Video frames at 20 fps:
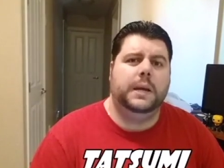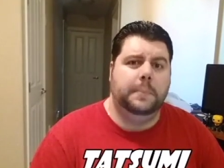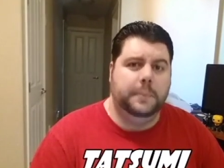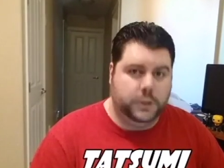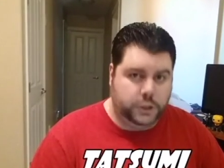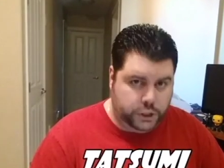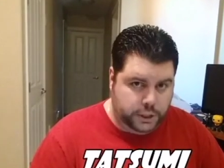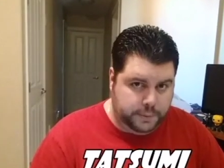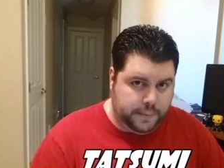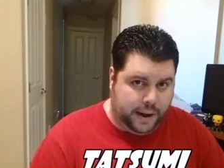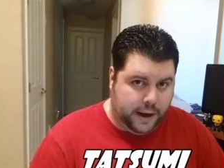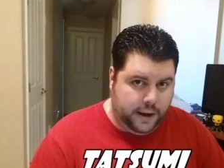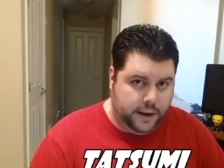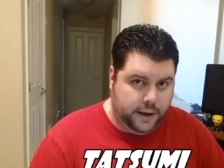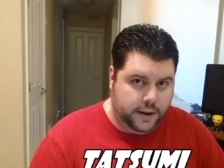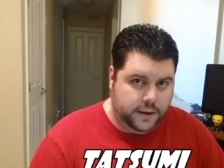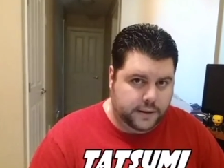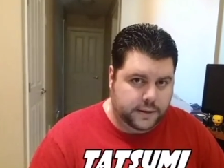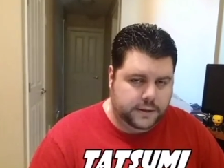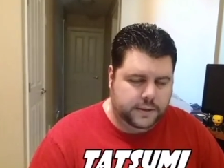Kimishima.
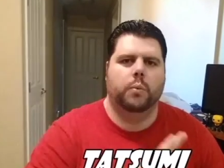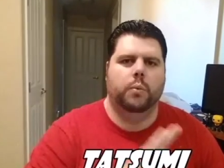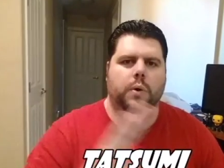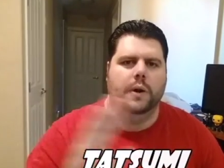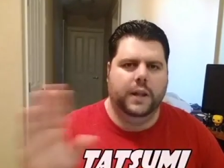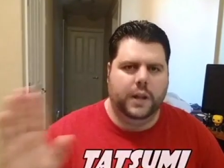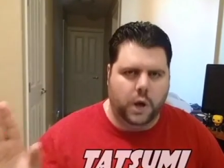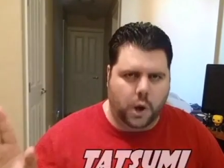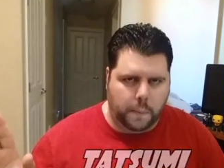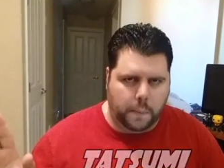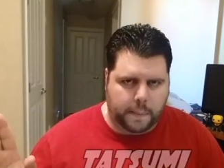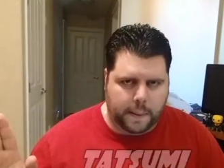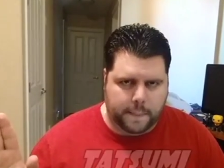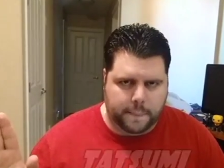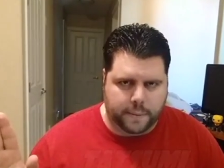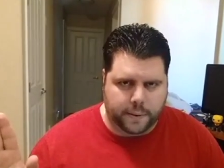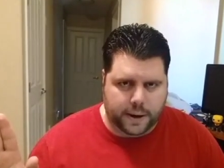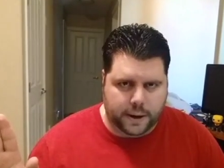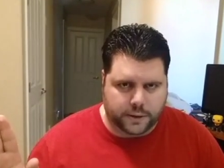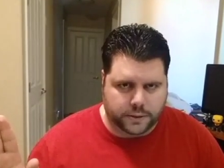Really hope I'm
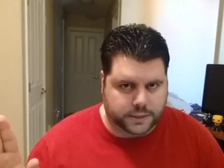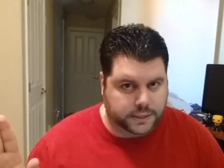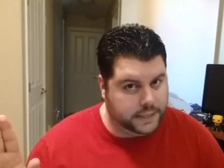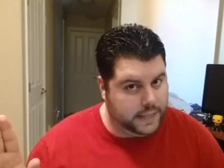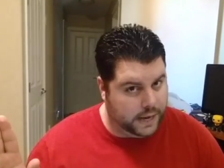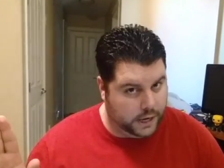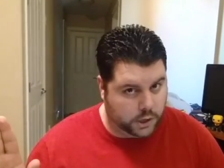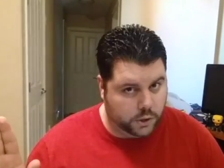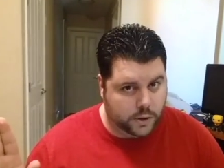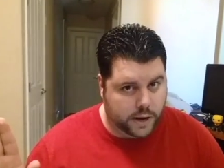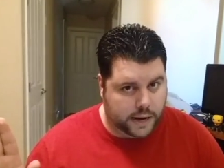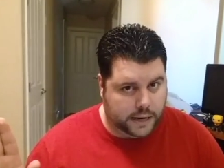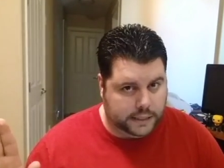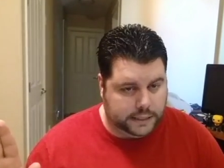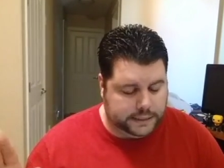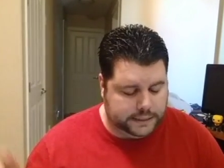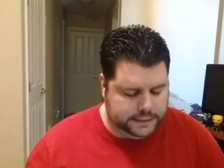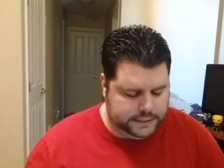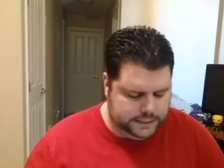pronouncing that correctly.